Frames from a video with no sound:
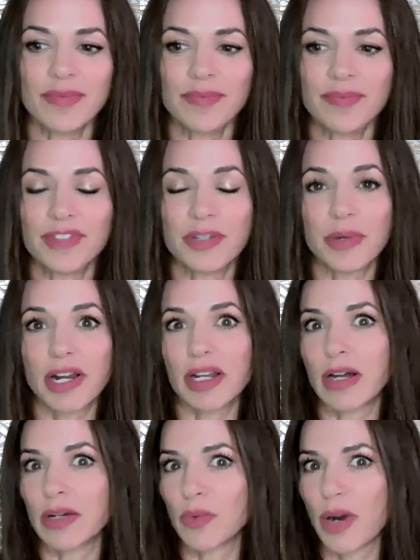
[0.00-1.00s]

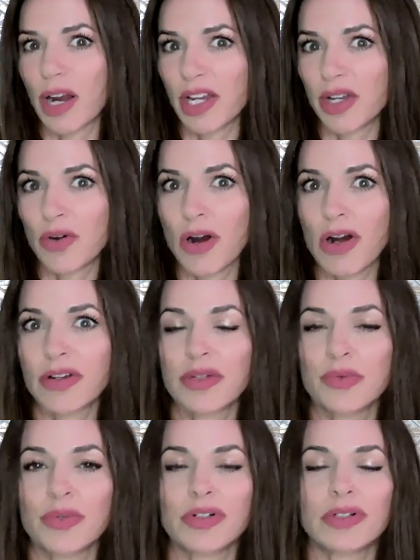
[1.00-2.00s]
depending on where you are in the
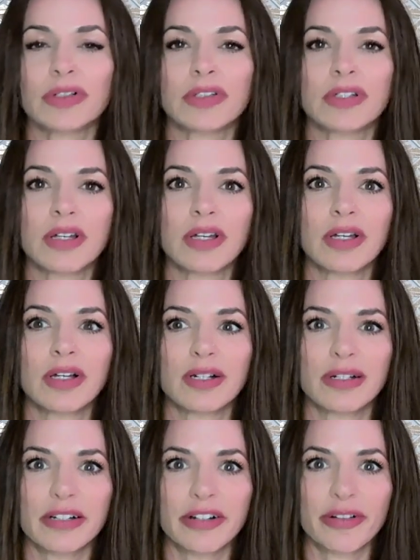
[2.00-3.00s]
world,
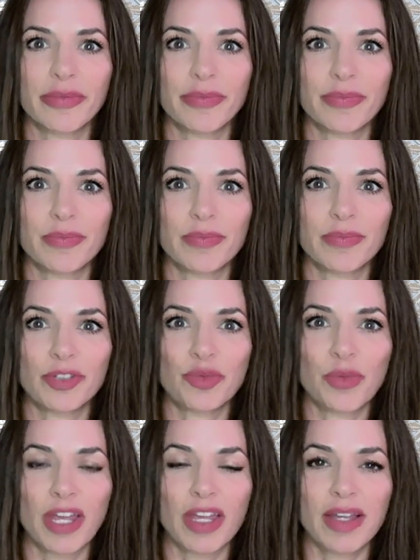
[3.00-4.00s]
you
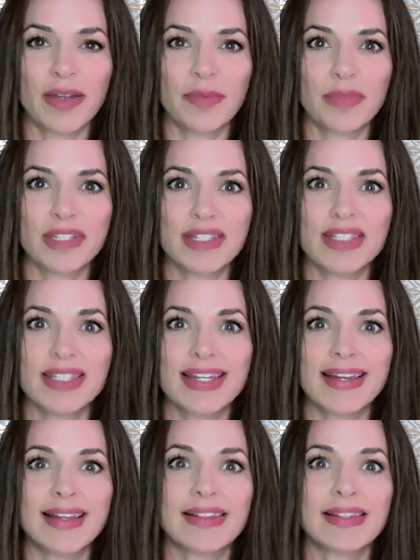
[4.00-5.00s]
may be
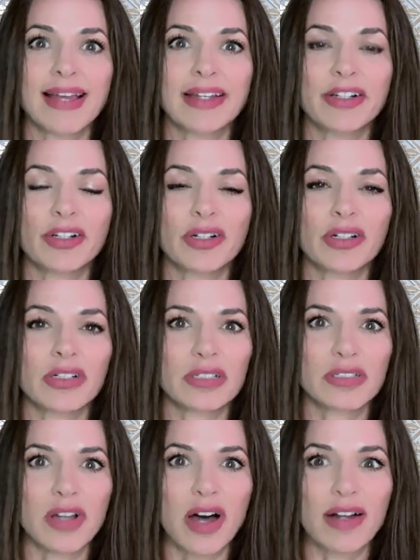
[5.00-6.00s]
seeing it later. A
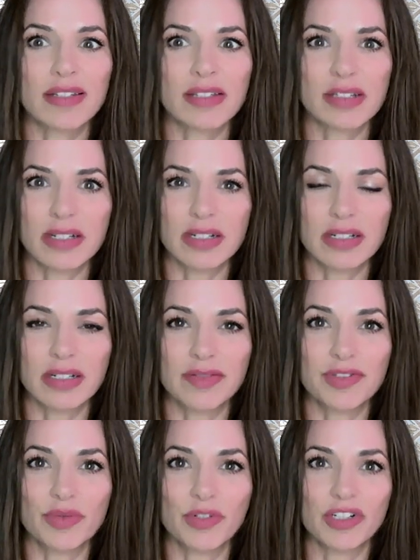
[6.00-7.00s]
lot
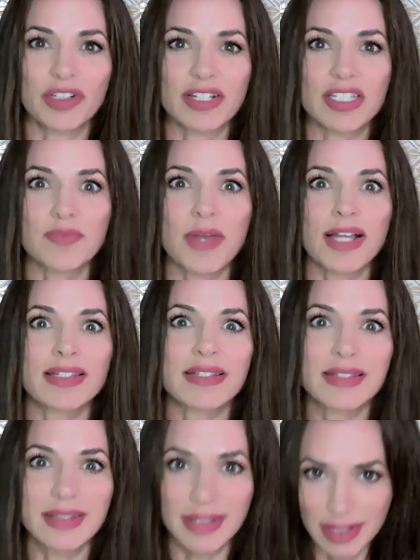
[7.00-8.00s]
of the world expects to
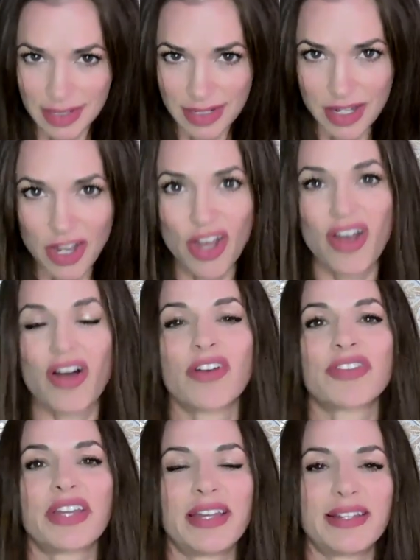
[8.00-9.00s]
see it
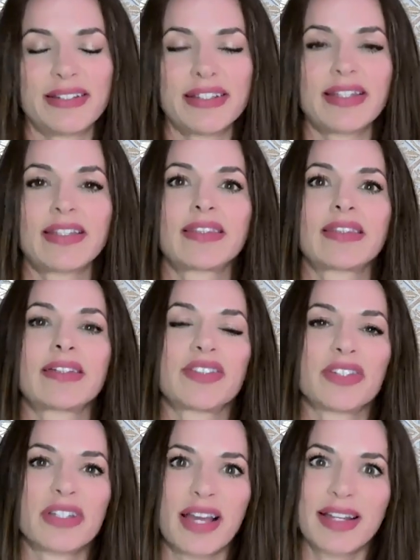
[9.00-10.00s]
on the 18th and on
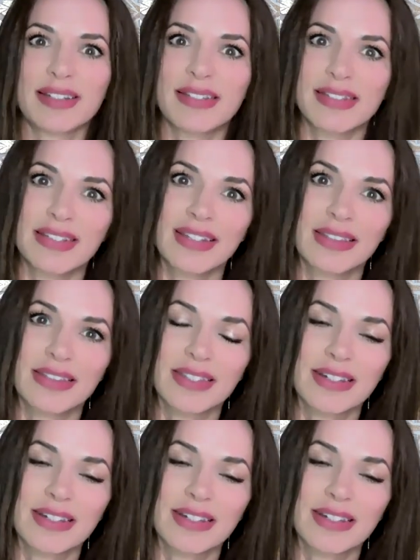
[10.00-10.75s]
the 19th.